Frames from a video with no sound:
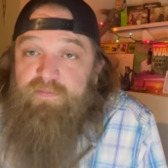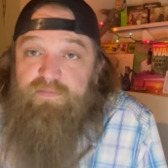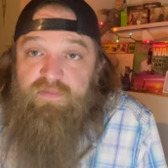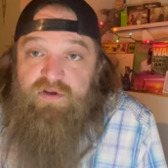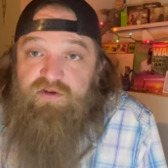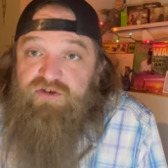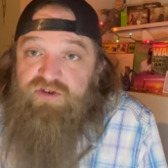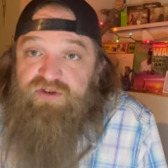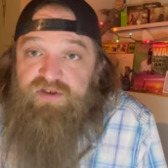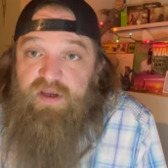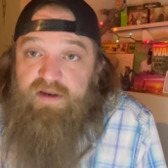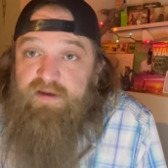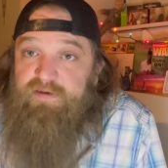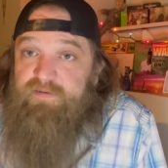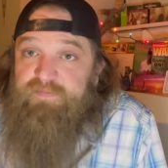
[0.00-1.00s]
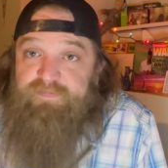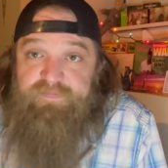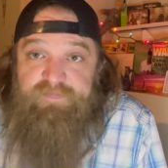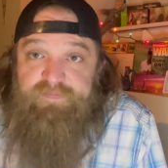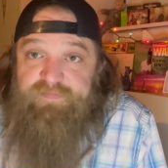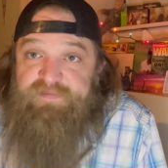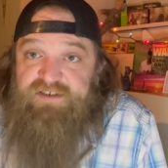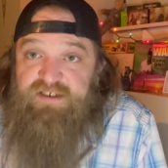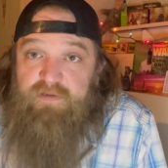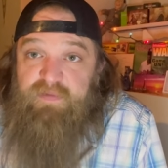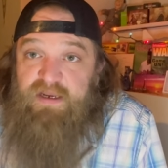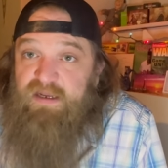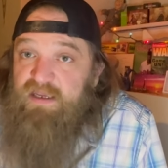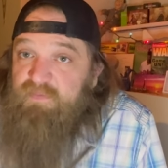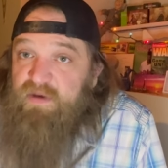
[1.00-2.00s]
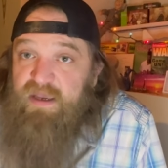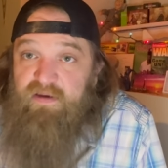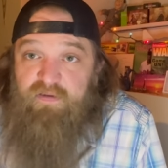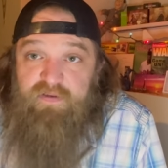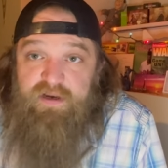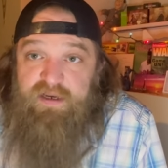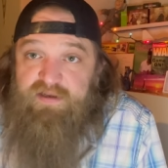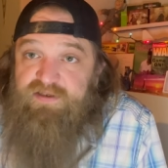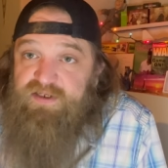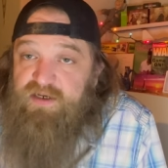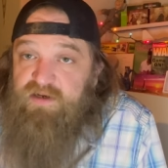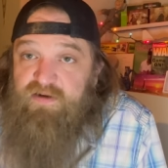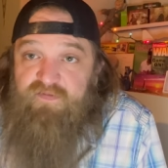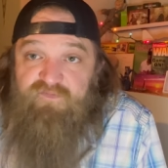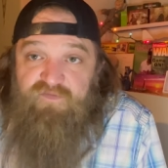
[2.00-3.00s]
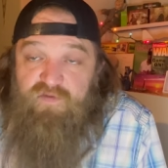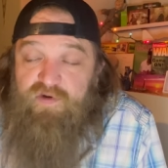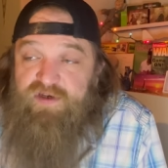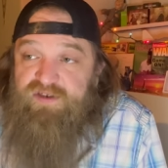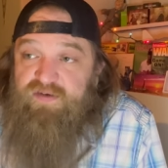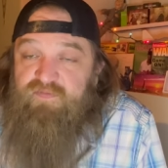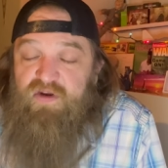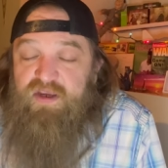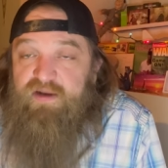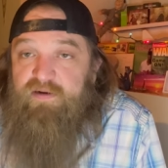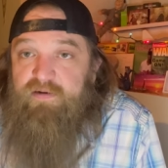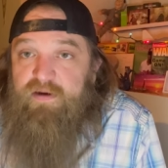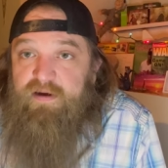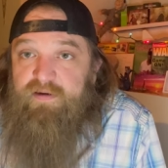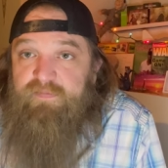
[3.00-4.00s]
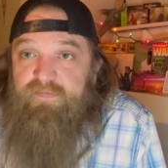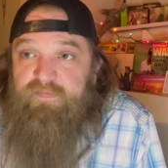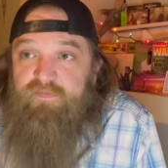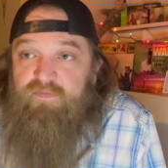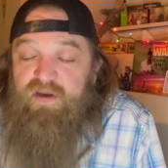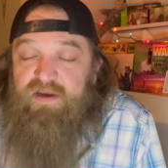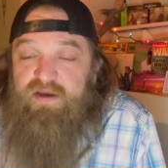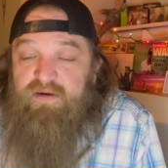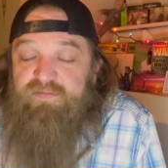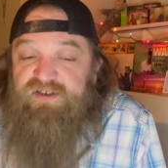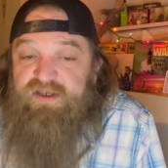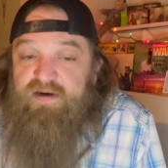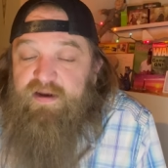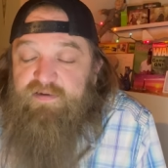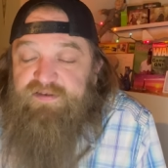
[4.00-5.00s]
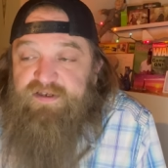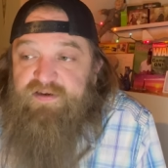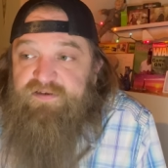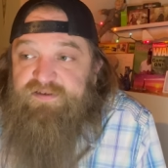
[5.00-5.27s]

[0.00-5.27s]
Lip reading: you just got to send me an email and I can send you an invoice and we can get them sent out to you.